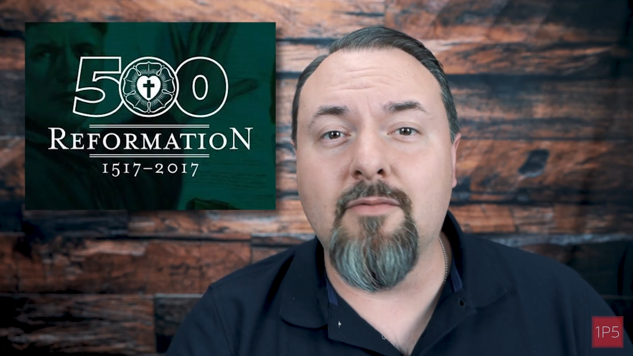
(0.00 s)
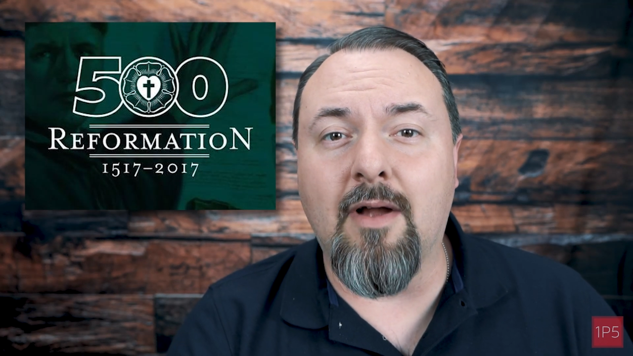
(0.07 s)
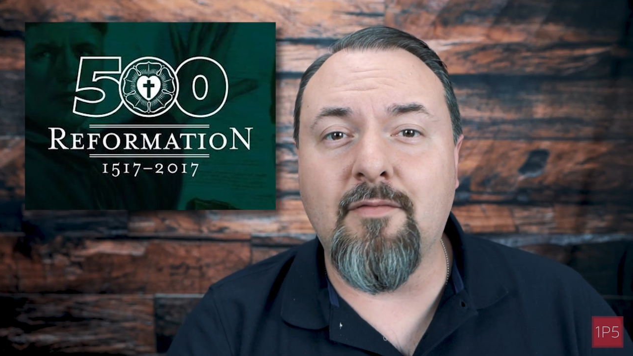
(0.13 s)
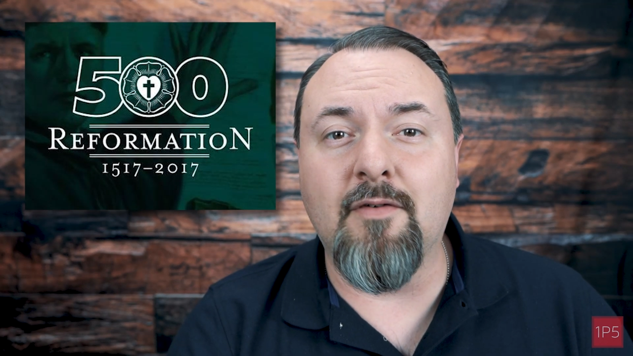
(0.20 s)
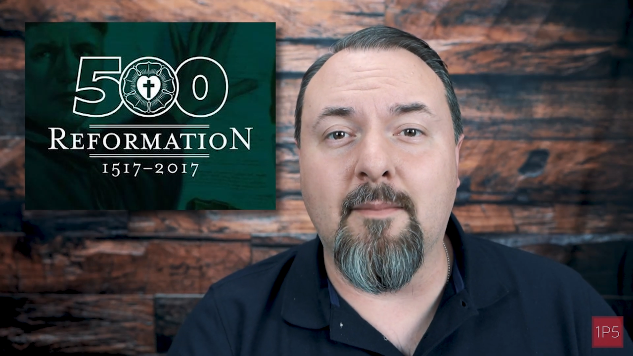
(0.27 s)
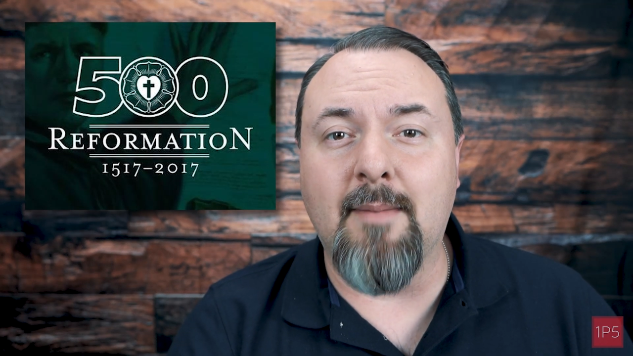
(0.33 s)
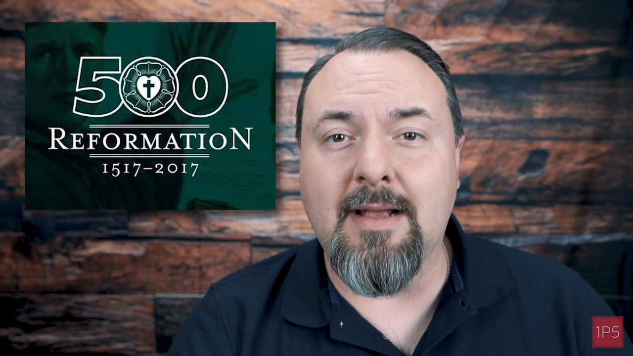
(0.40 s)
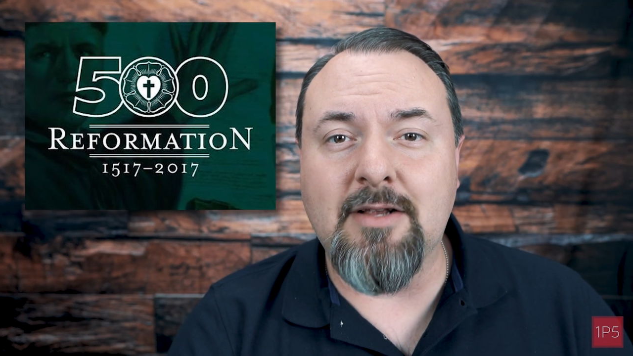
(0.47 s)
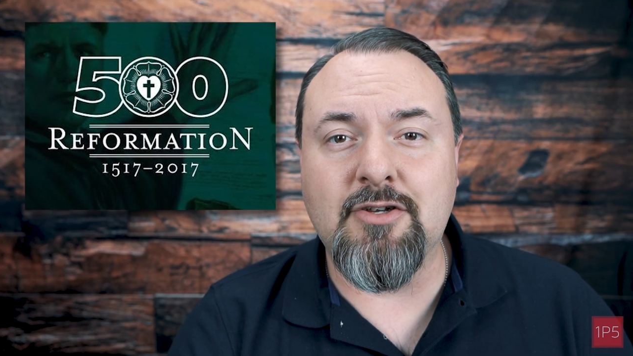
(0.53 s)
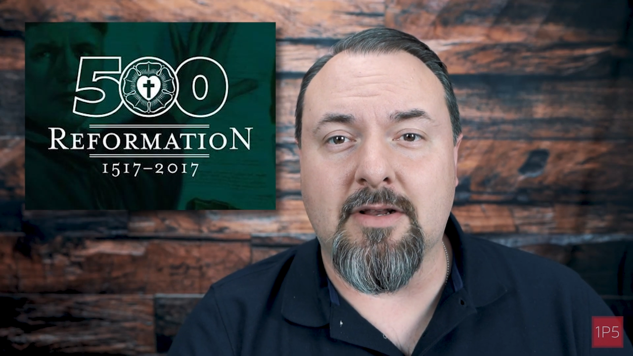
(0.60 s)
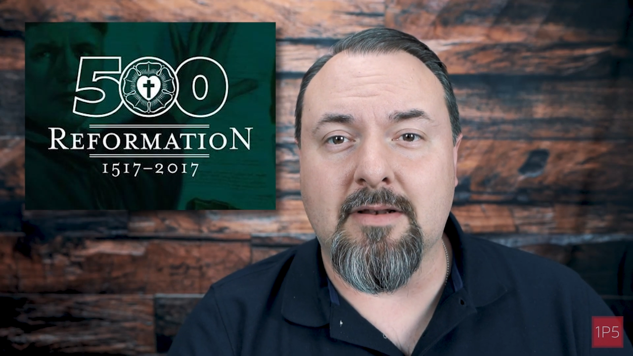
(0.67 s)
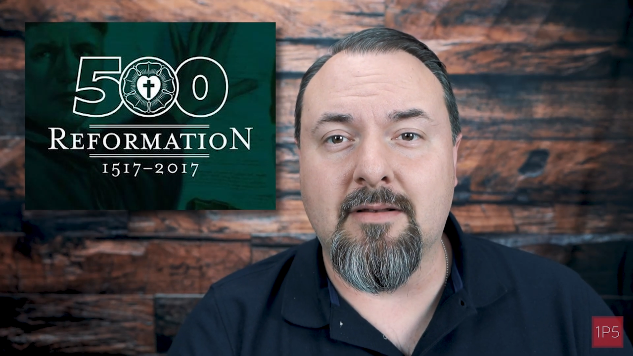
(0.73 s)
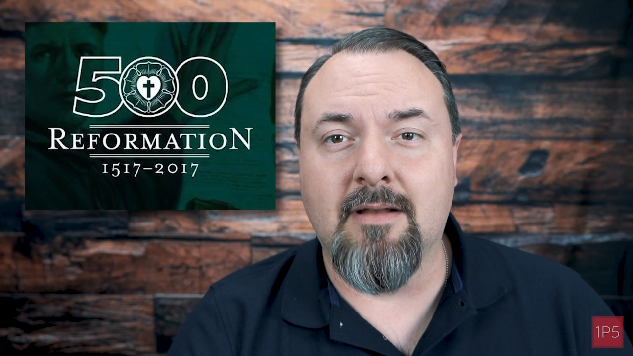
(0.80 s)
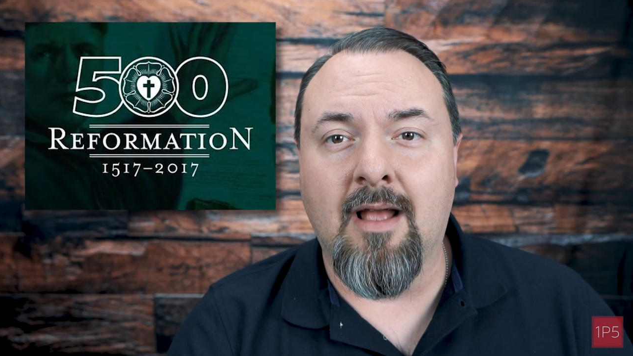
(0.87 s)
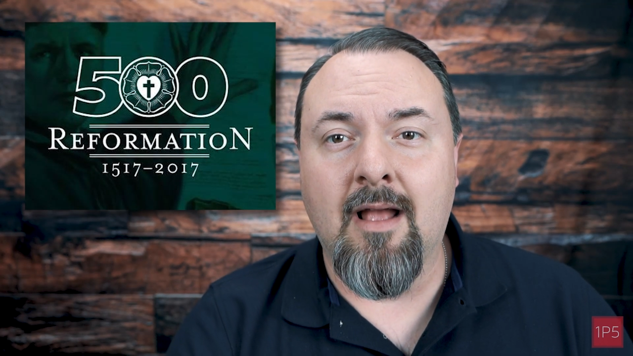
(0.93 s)

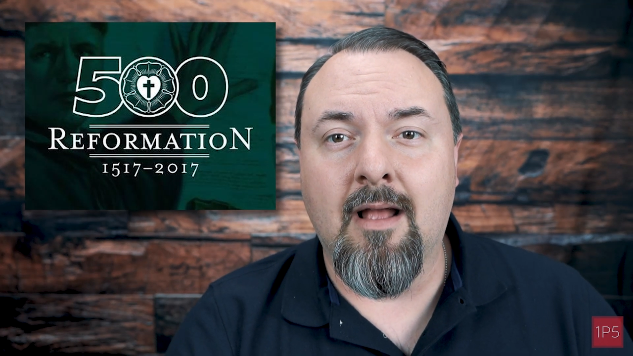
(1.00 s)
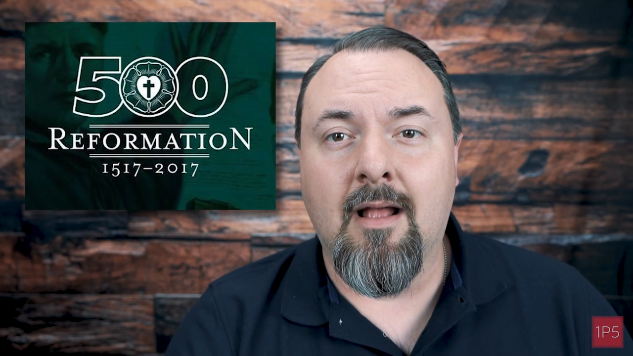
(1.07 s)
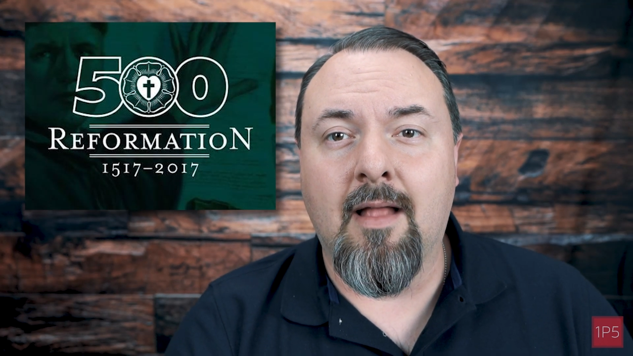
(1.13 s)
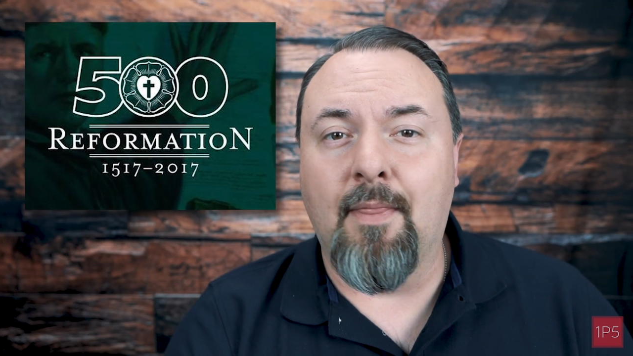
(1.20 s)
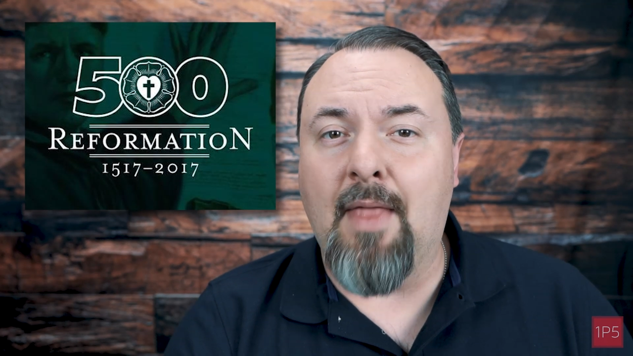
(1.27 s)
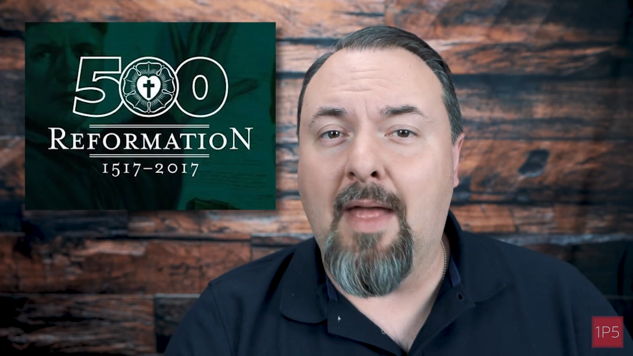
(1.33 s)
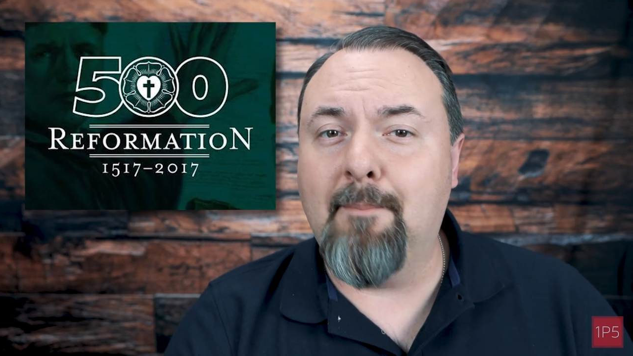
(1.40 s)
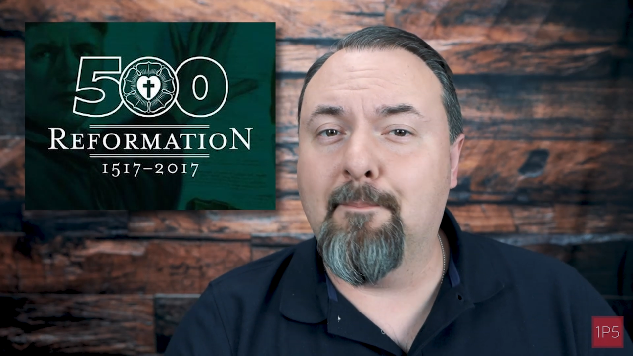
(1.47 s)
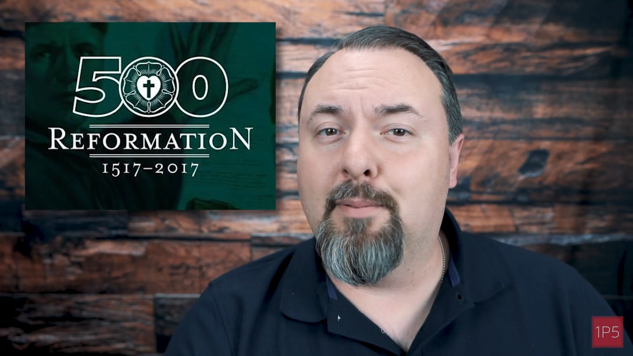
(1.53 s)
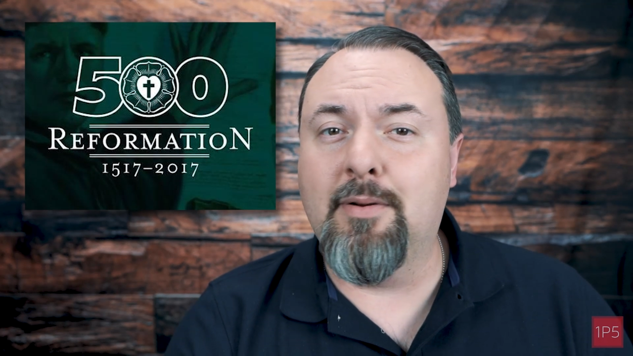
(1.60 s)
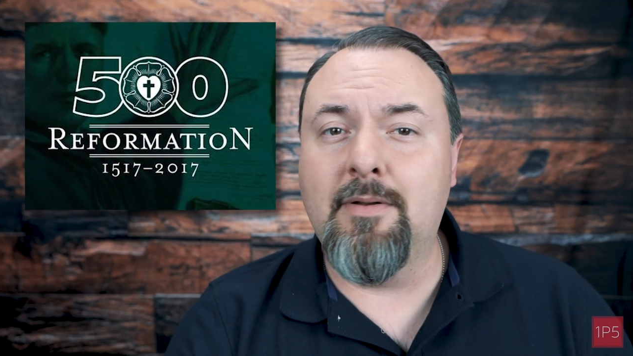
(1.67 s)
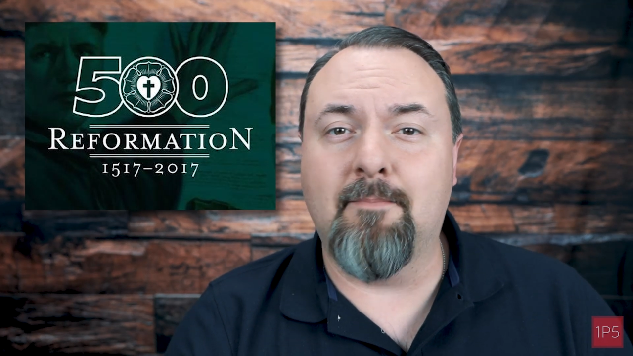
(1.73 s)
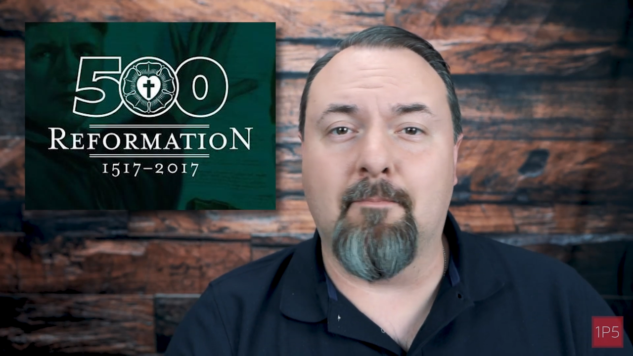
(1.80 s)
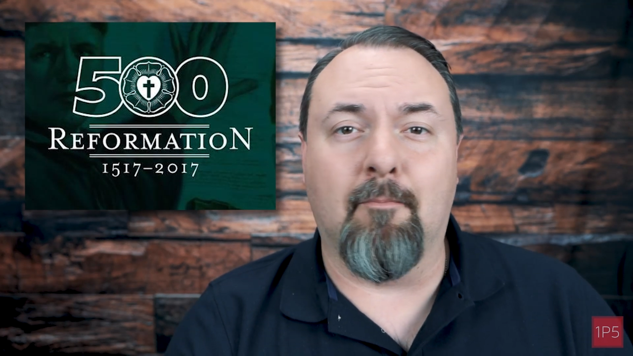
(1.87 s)
Reformation, that put